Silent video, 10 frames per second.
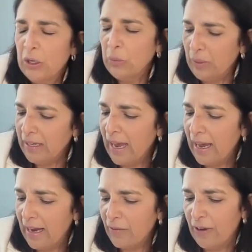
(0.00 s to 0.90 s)
We
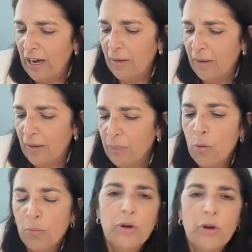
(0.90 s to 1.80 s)
have
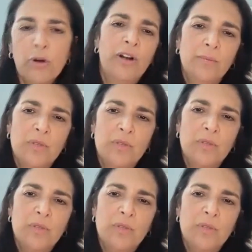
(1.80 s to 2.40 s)
programs,